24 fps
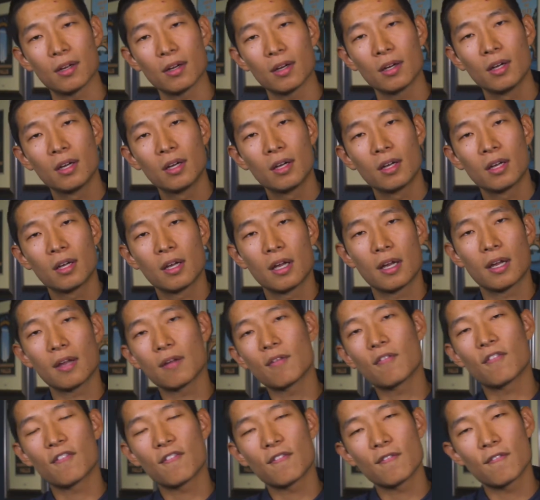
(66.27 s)
Or
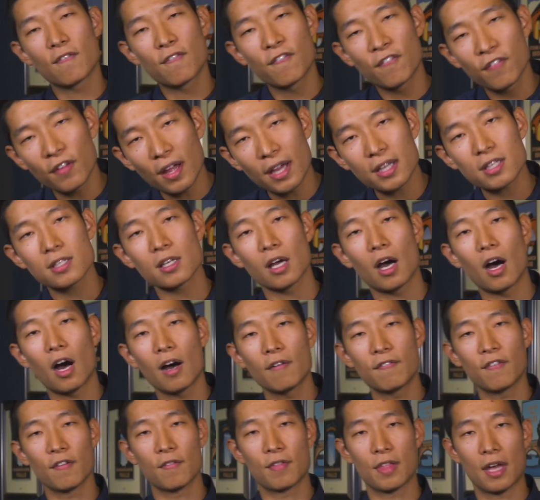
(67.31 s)
flex
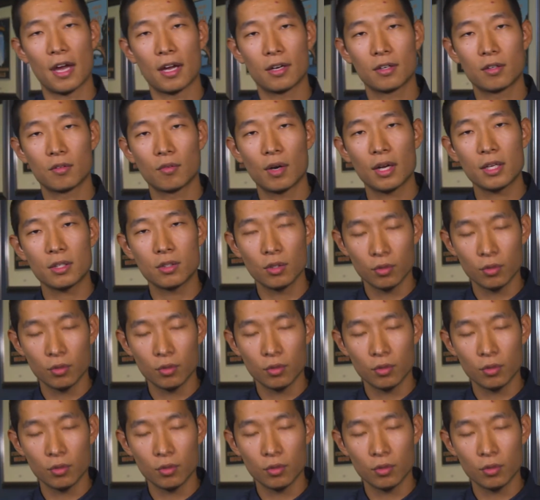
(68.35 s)
off of that, right?